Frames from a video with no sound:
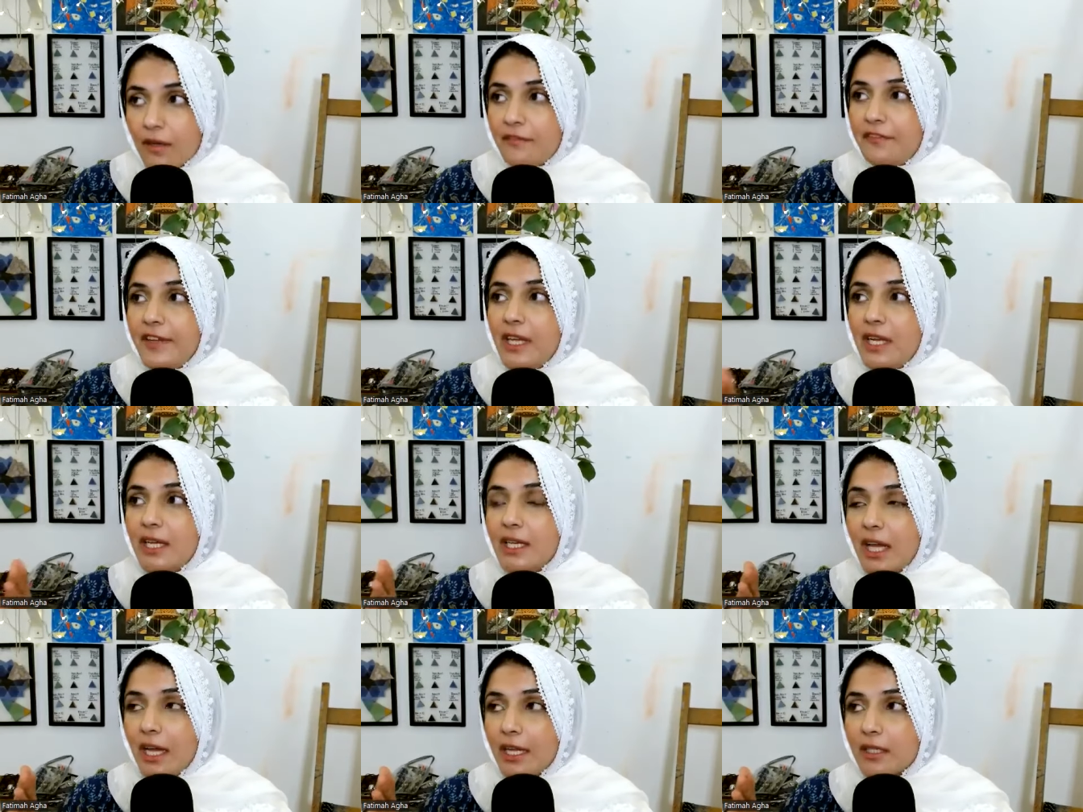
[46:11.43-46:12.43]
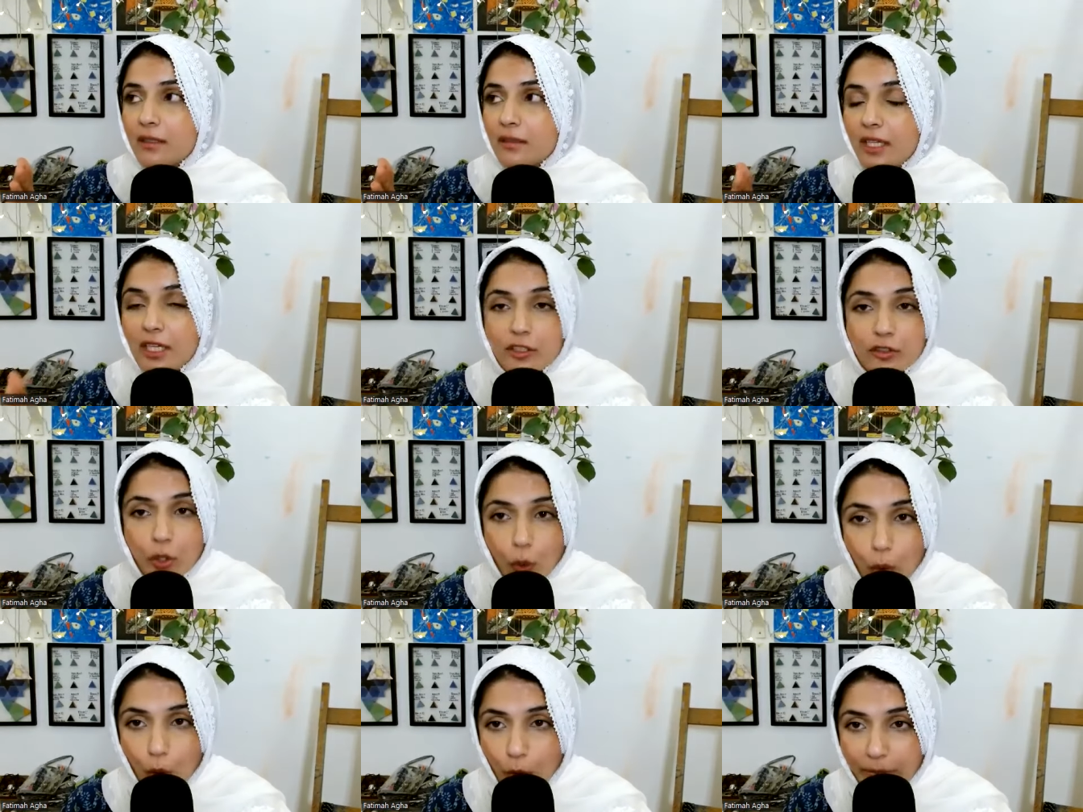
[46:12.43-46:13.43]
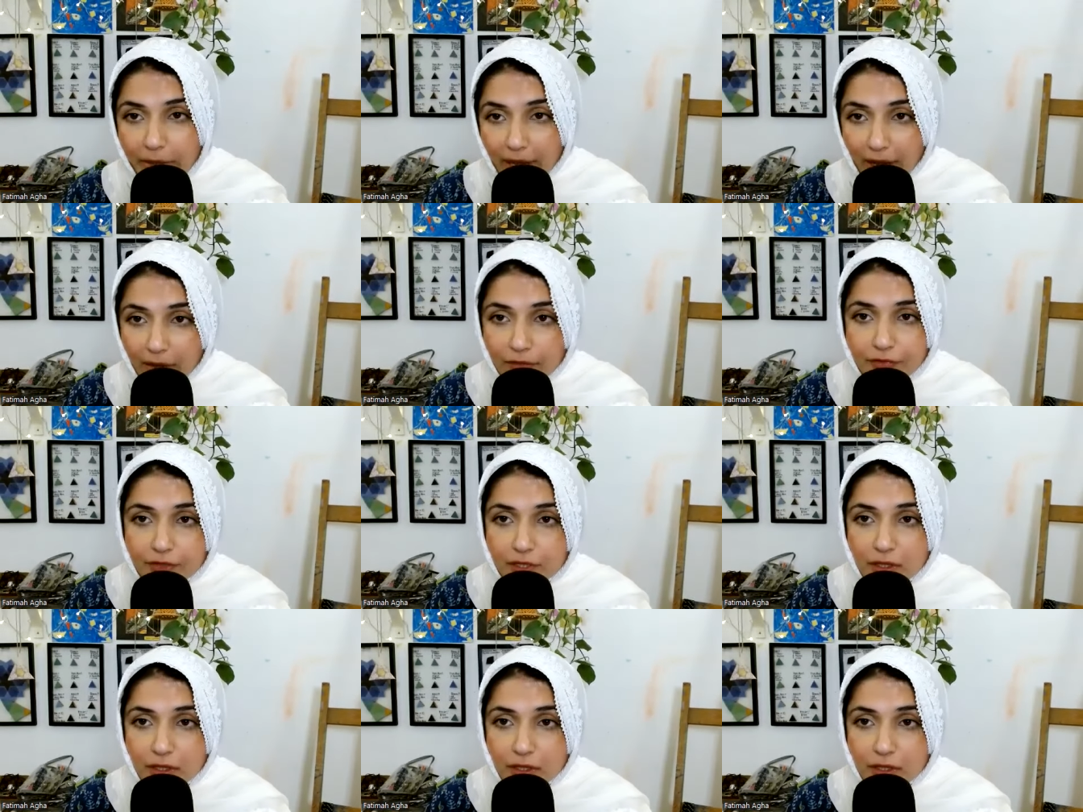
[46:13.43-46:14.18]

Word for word: feeling like there is no hope left.